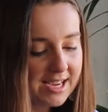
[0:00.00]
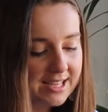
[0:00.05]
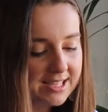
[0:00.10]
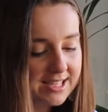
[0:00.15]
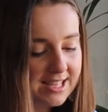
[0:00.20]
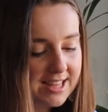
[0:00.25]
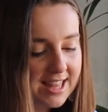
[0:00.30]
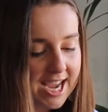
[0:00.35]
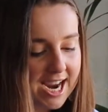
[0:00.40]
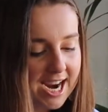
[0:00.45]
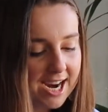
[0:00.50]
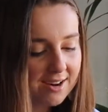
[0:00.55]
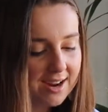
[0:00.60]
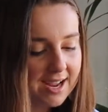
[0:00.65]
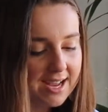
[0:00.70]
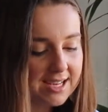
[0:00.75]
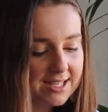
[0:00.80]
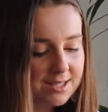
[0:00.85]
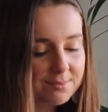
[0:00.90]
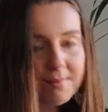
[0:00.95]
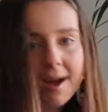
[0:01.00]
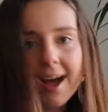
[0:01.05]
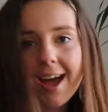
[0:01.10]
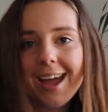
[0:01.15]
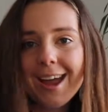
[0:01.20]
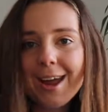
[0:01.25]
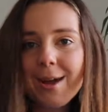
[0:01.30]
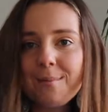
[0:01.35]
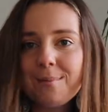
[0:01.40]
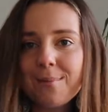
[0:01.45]
So there is
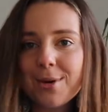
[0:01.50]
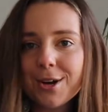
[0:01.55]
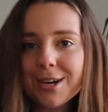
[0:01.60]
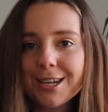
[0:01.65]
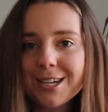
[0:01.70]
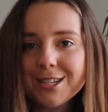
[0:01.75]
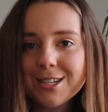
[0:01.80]
my body